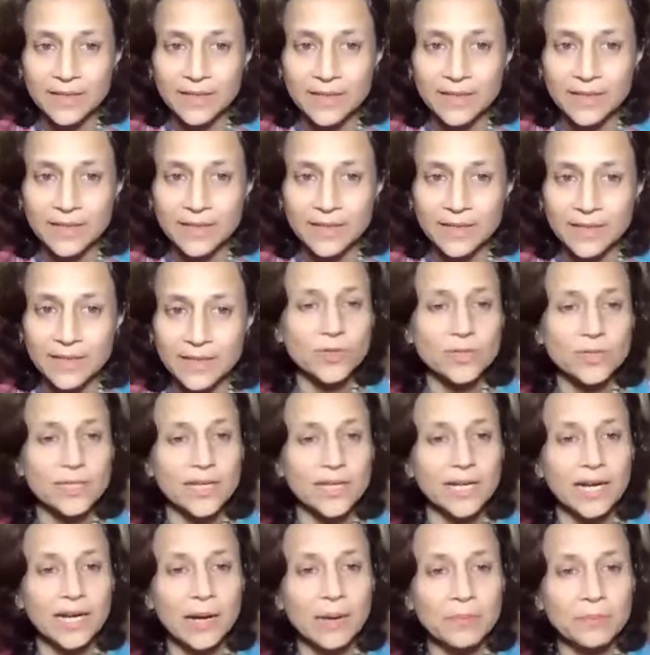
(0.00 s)
He was an
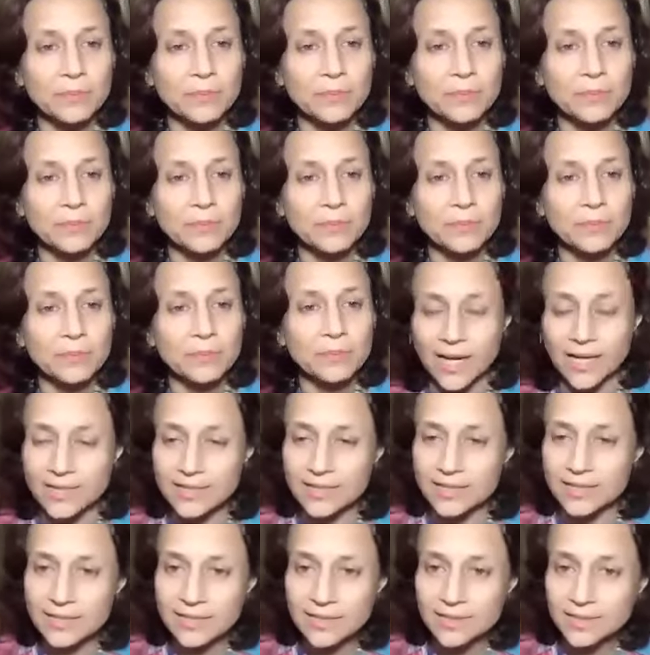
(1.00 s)
accomplished
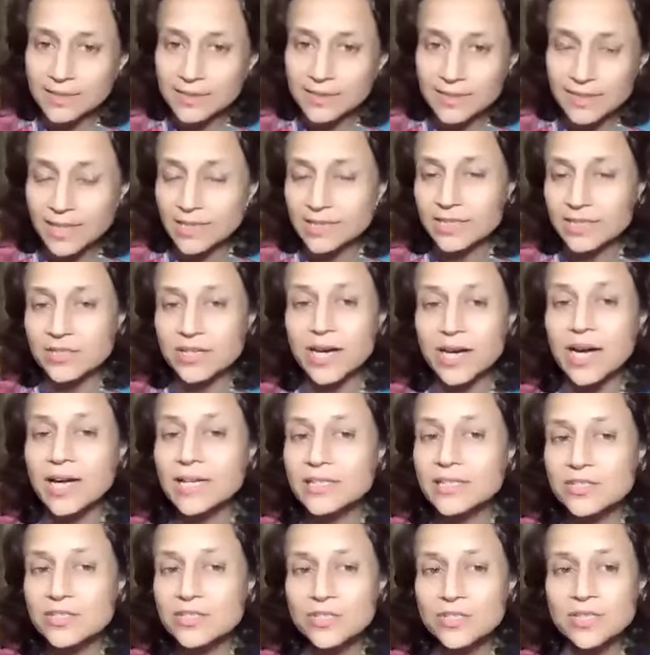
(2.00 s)
dancer,
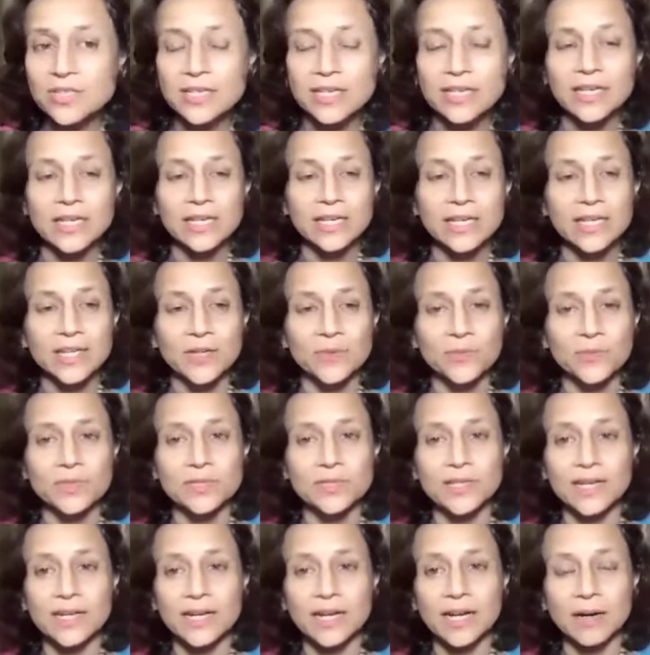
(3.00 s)
Nataraj. He was
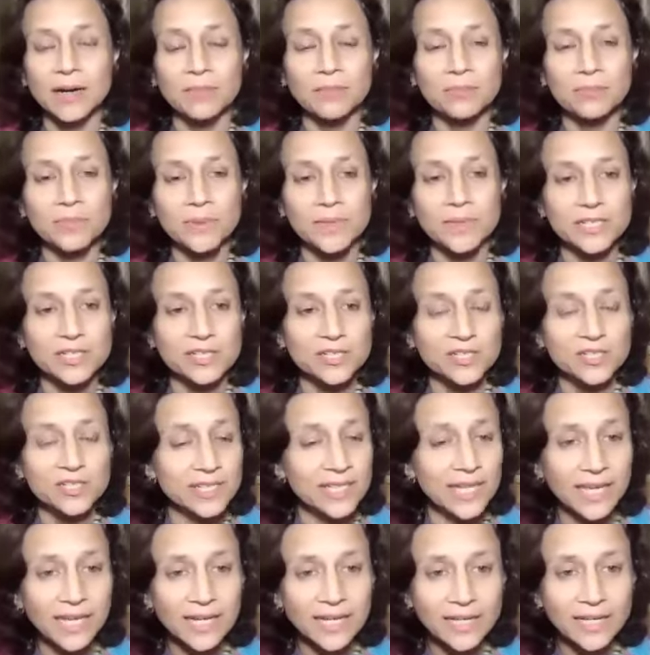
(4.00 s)
an accomplished
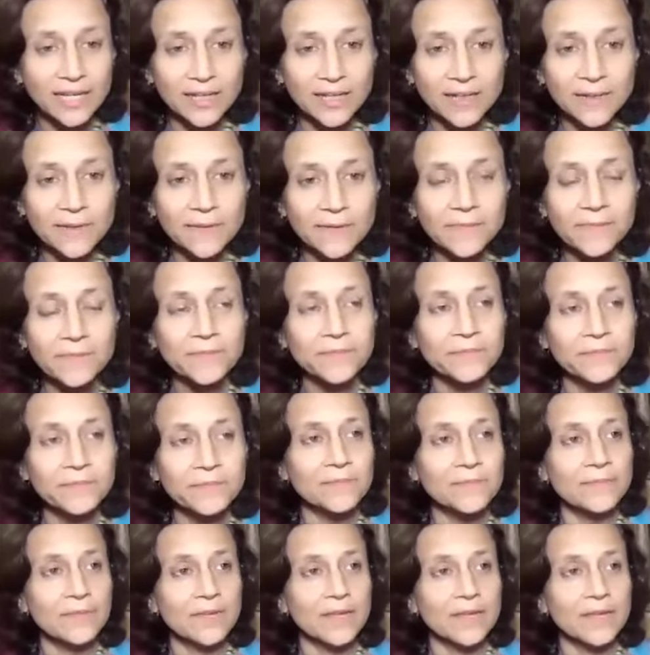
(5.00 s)
singer.
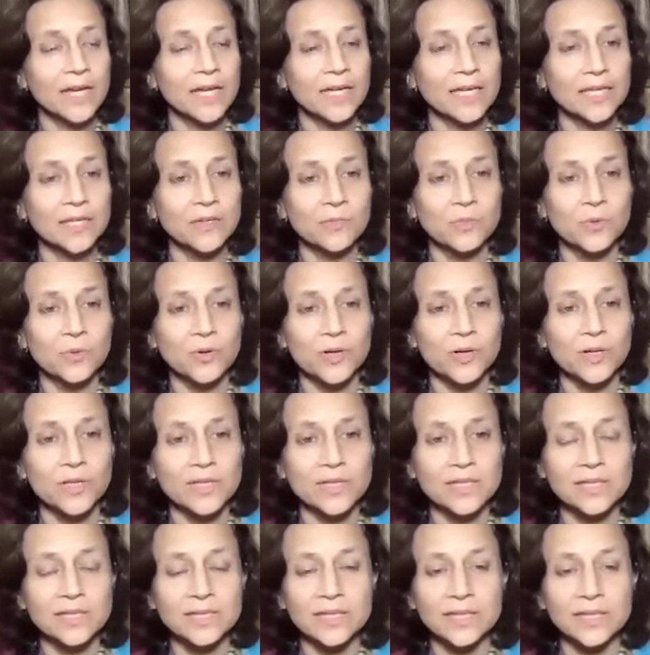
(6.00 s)
He
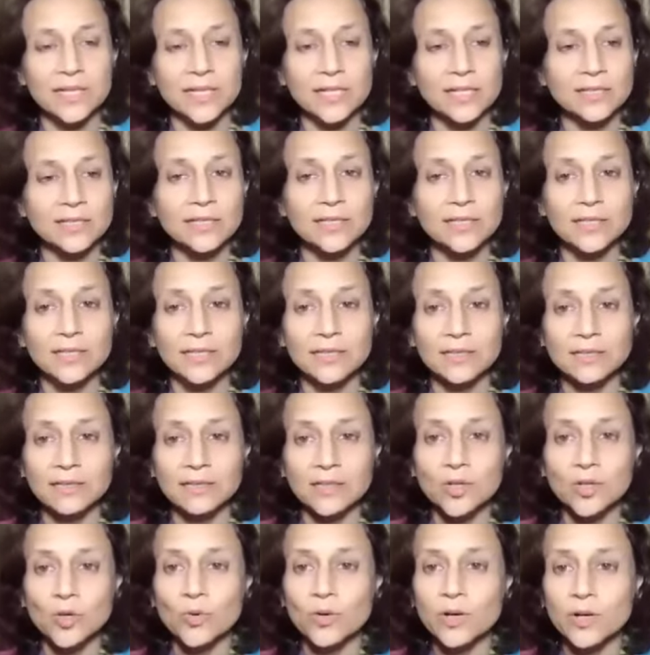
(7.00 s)
was the
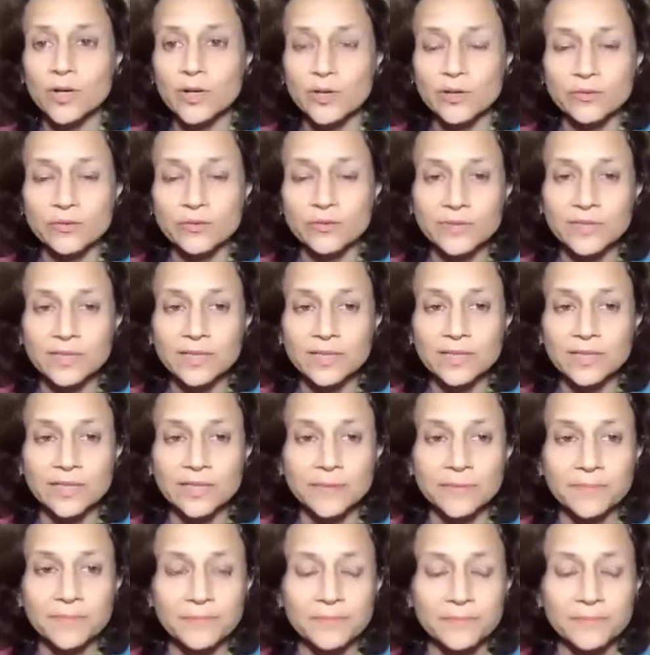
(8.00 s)
knower of
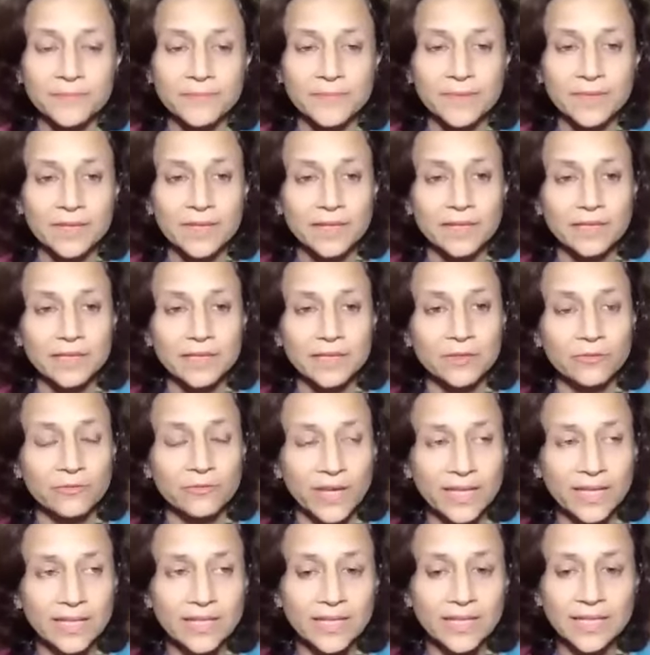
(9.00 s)
the
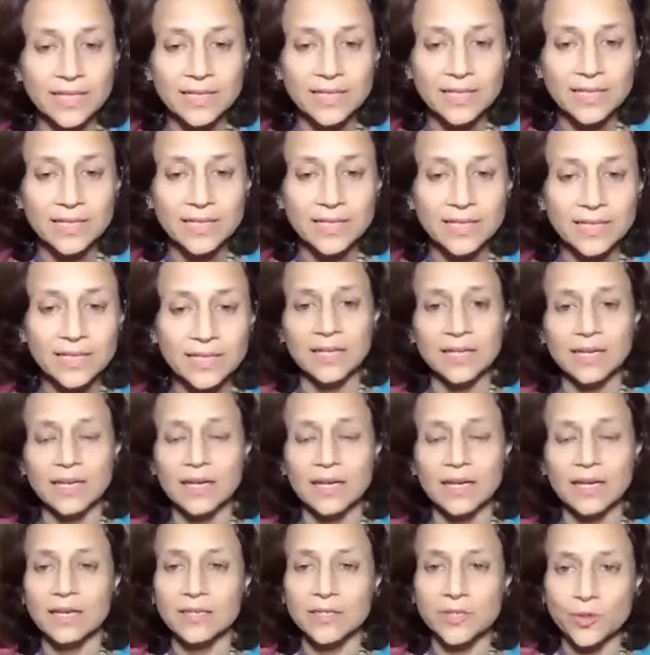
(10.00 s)
Vedas,
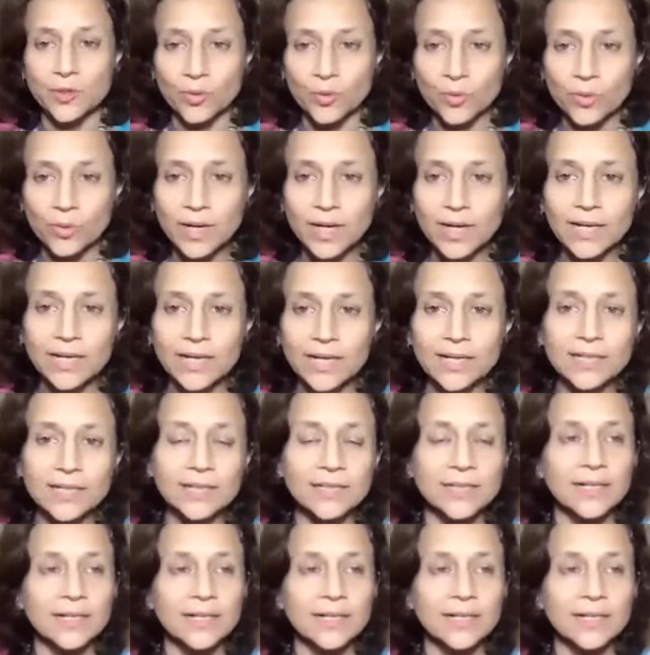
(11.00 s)
yoga.